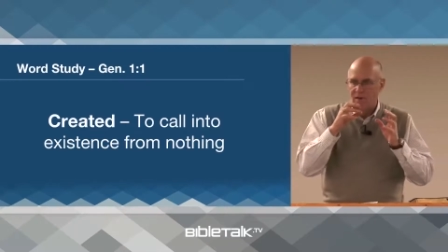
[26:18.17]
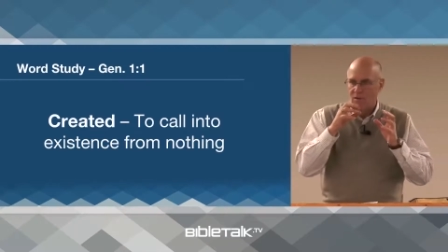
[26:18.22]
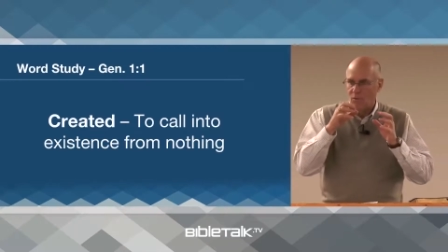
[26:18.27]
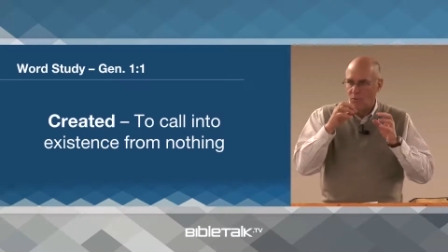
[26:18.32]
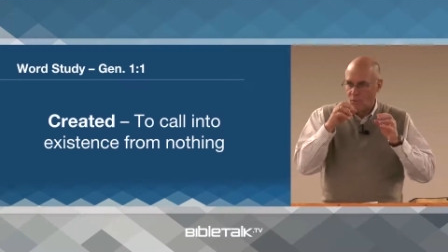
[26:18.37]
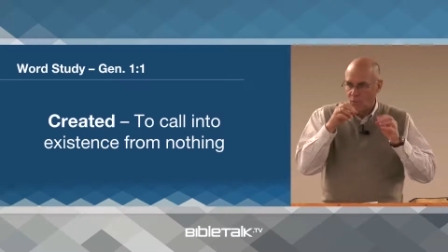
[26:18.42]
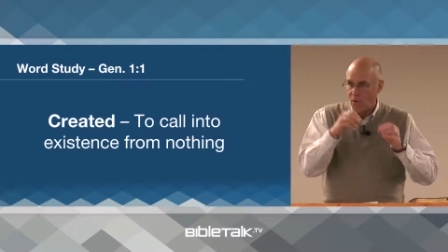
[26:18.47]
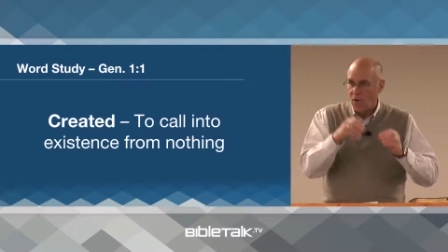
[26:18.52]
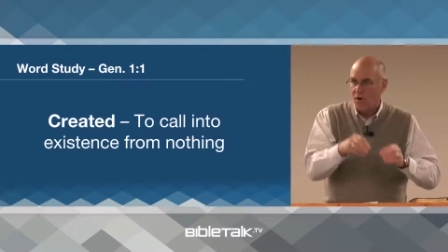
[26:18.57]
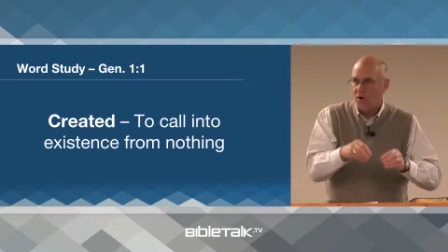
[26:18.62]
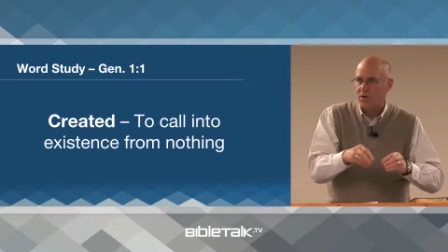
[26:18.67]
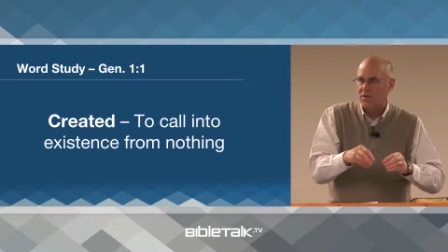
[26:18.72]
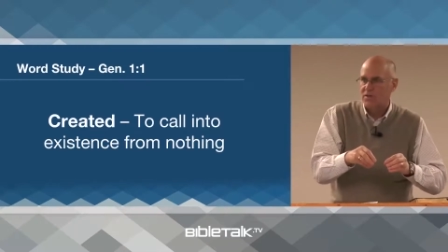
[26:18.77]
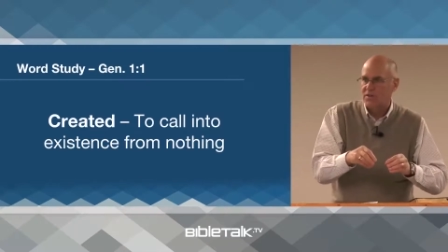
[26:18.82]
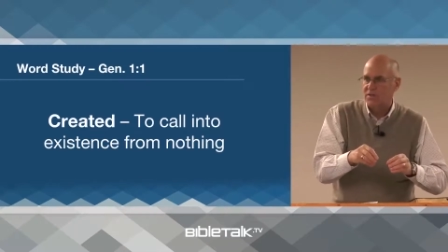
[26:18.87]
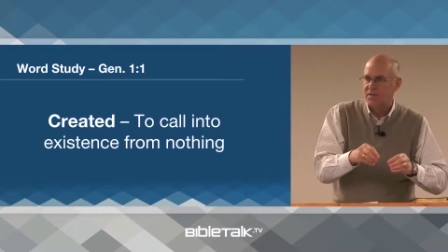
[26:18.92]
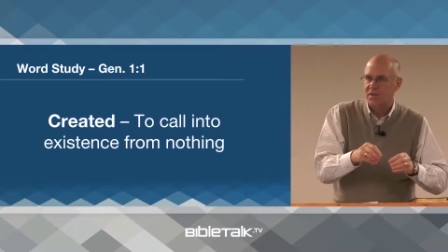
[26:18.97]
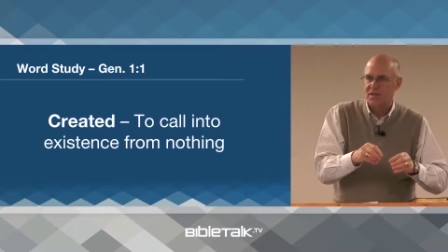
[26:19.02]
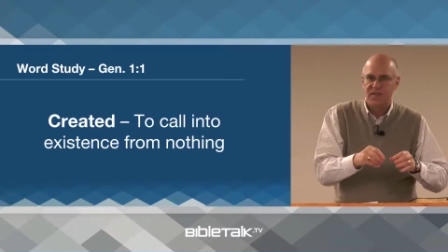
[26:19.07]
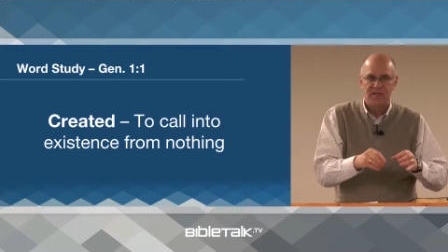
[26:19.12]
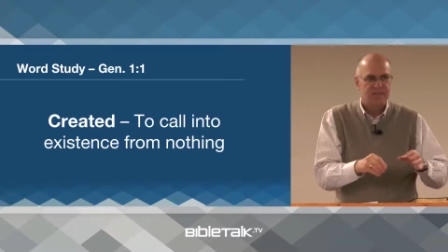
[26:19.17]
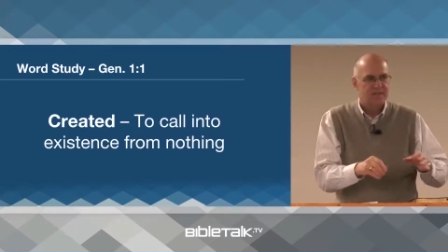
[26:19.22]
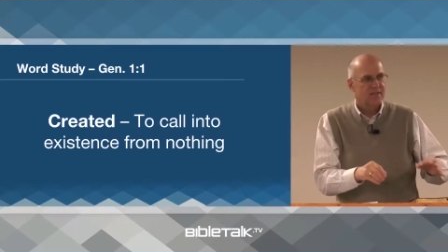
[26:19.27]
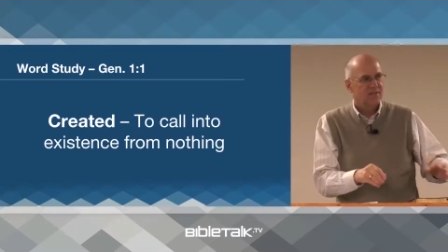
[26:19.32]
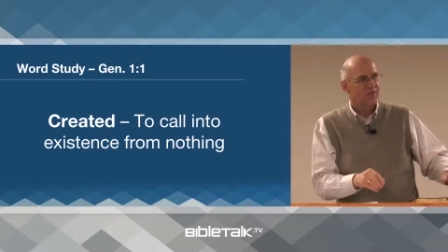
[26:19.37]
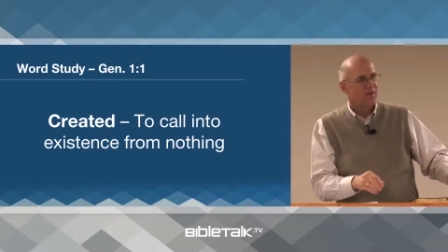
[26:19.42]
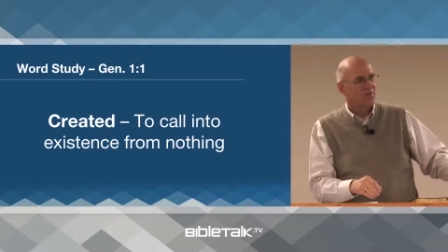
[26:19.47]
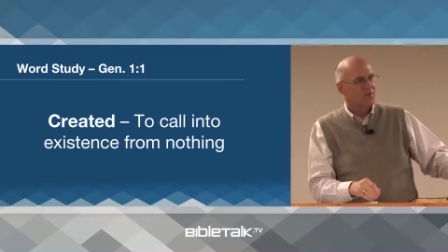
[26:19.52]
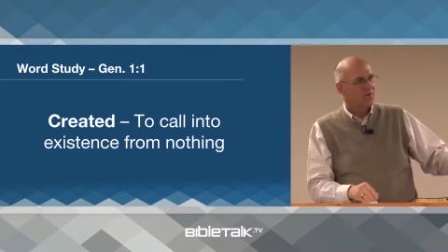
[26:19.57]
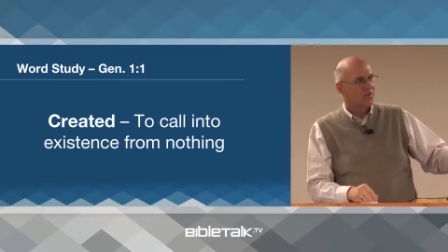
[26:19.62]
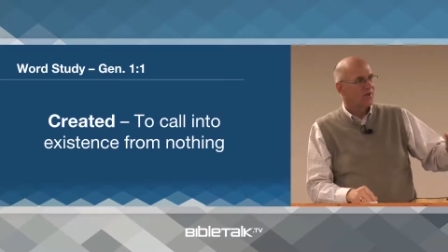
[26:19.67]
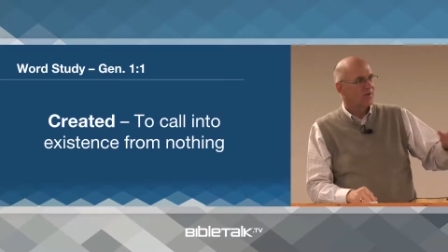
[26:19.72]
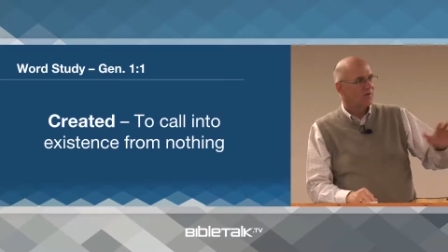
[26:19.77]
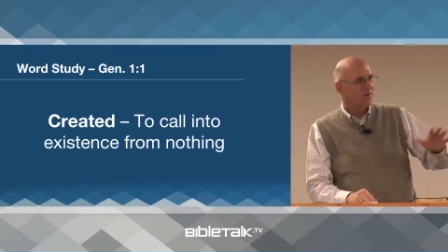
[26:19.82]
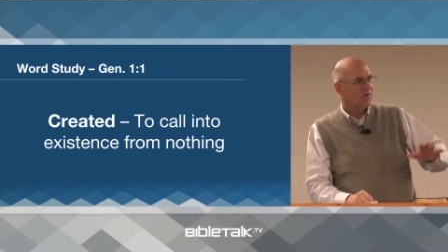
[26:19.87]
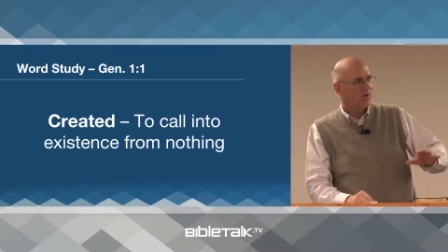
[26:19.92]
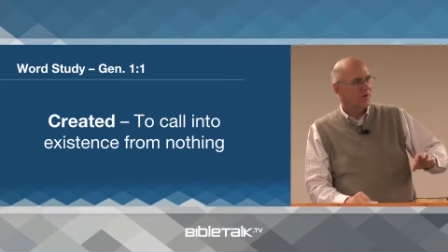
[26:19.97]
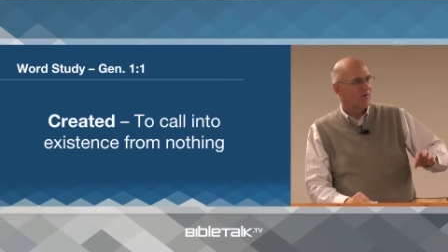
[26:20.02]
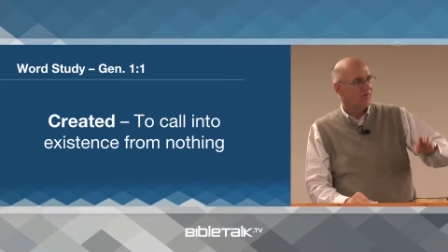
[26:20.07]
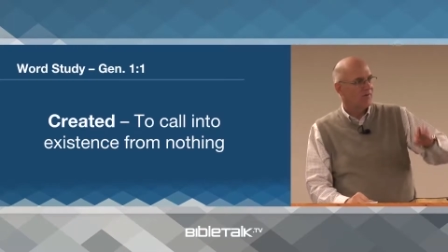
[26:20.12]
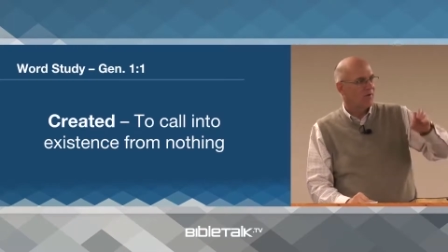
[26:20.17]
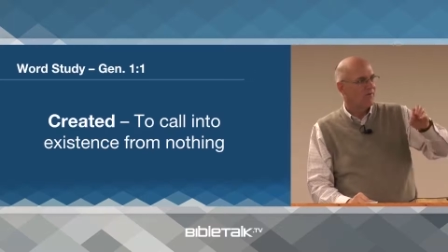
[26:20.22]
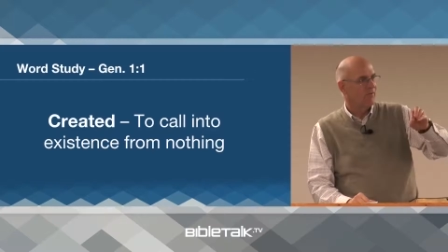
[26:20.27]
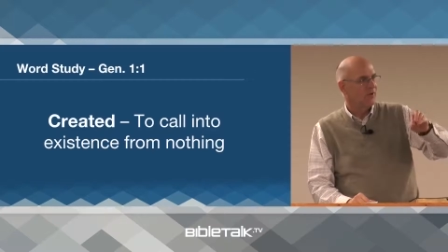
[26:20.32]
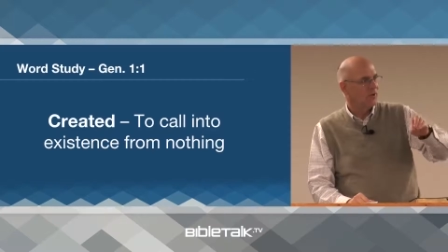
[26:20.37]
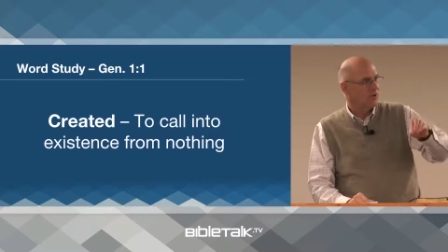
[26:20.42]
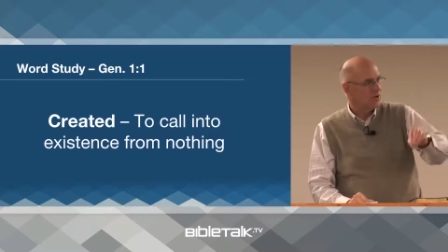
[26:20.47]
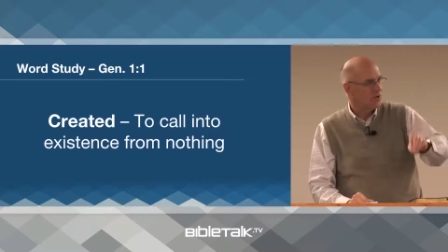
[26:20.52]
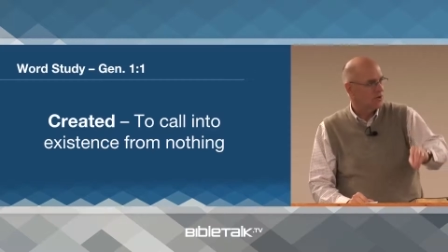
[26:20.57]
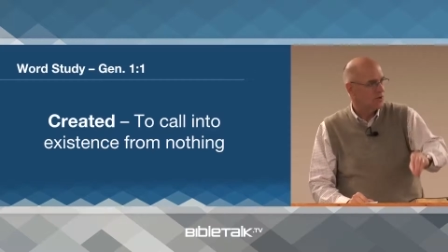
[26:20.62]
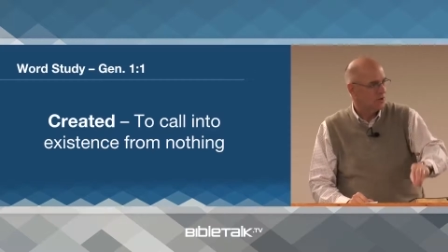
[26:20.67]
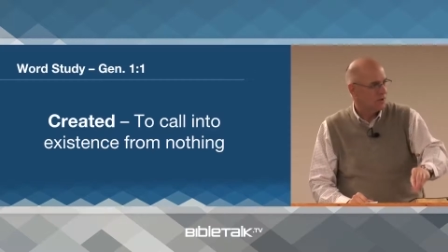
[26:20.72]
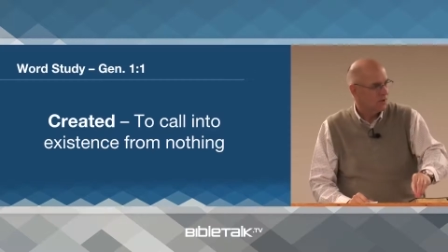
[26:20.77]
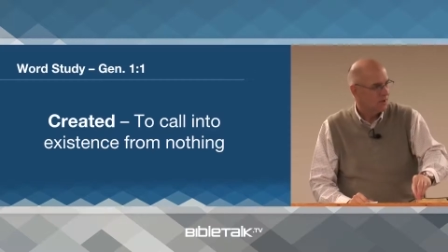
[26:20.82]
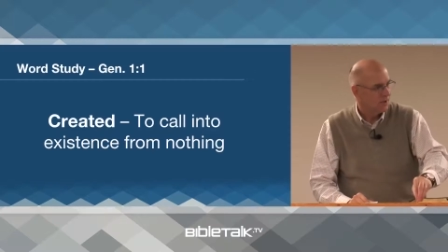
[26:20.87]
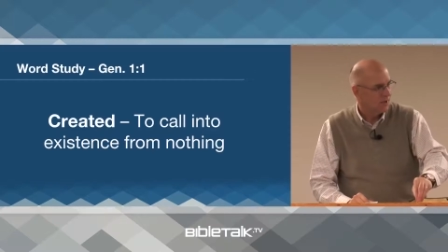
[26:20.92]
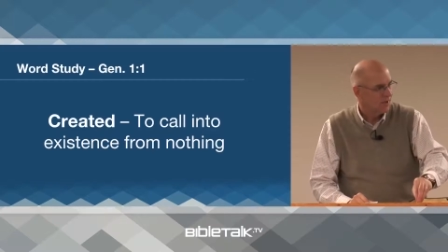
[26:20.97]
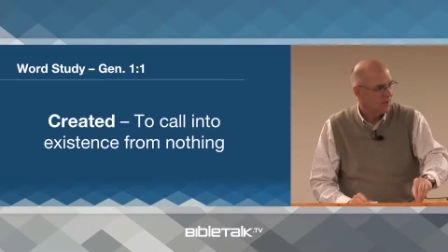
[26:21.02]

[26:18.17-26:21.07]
works is in the theory of evolution.